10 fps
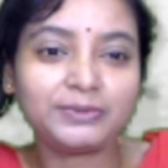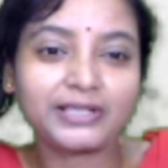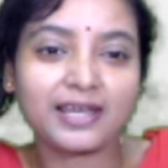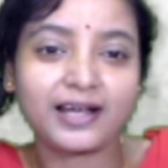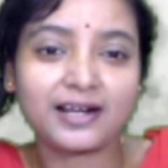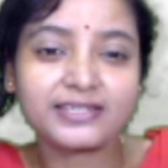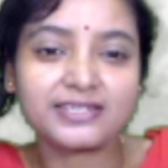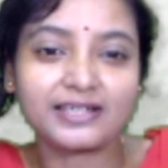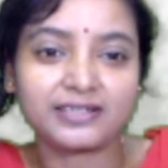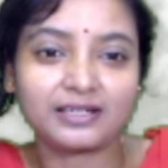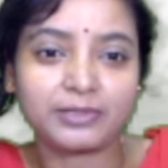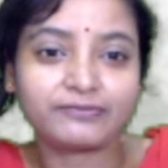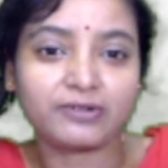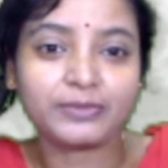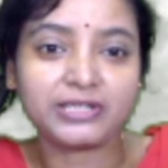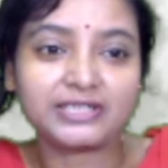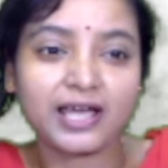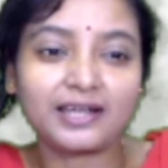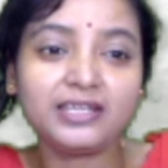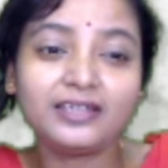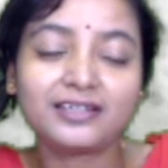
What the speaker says: that a learned gentleman from Italy